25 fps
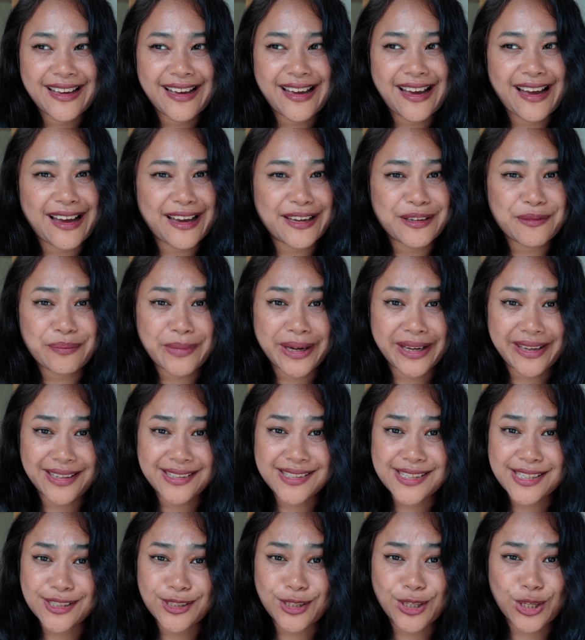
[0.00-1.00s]
had my
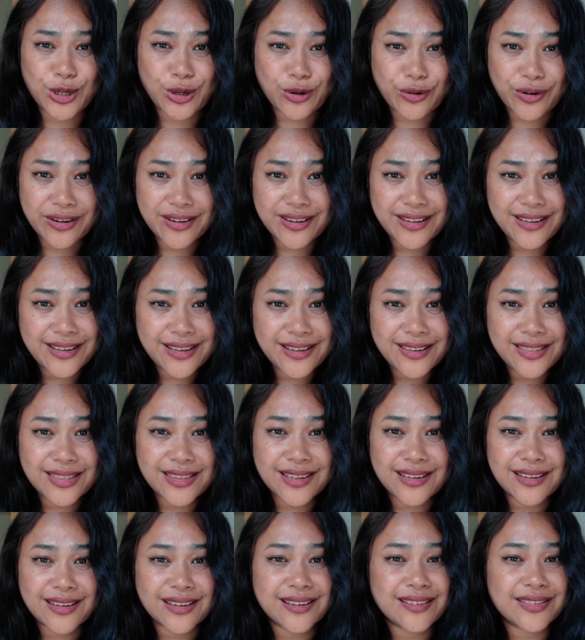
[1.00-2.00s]
insecurity
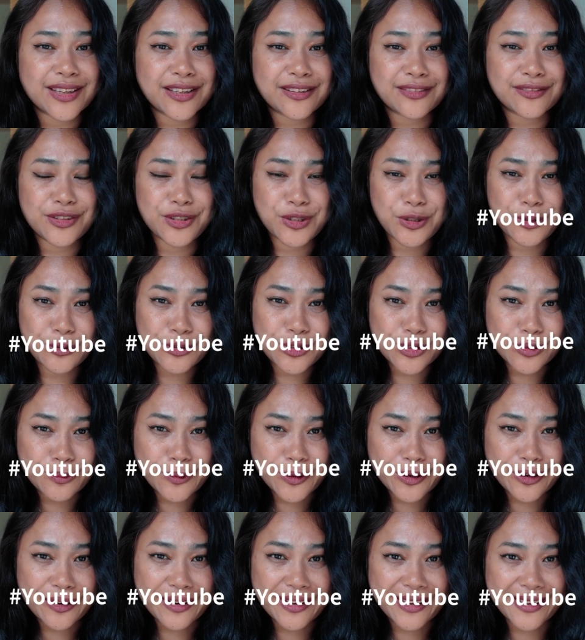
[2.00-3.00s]
thinking that
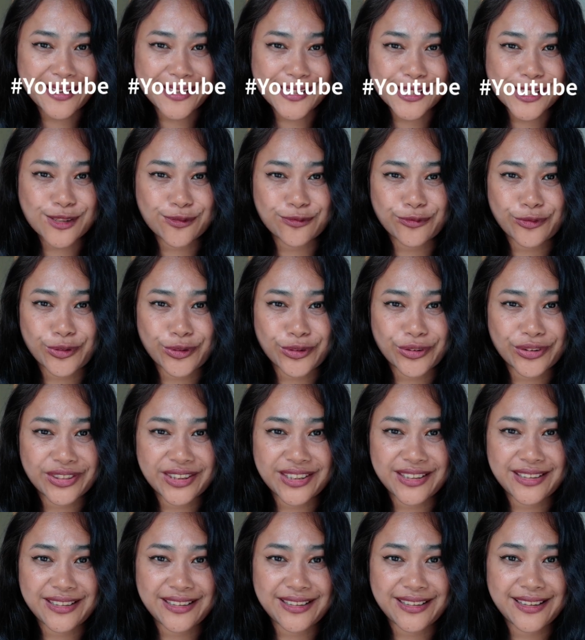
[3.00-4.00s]
YouTuber is for
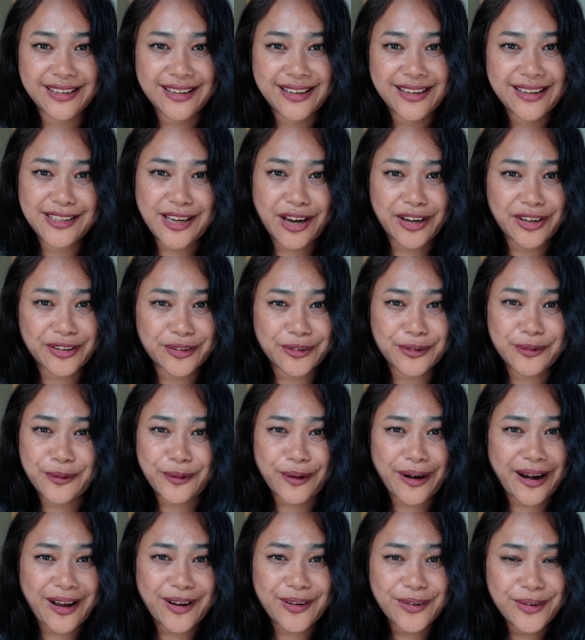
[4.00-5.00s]
the younger
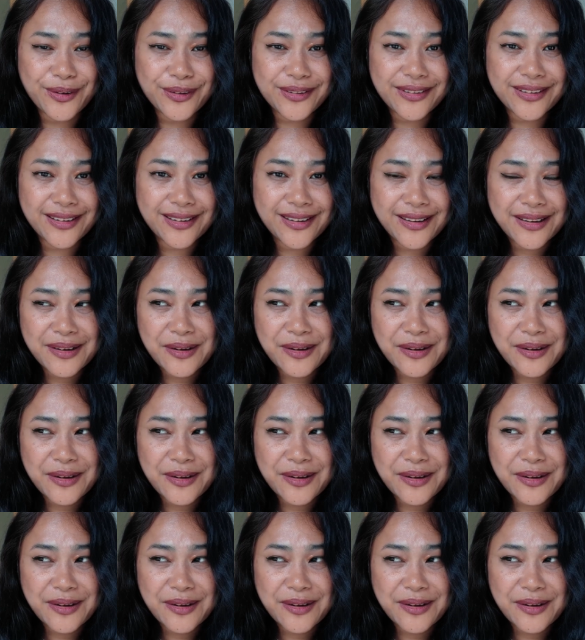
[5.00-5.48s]
crowd.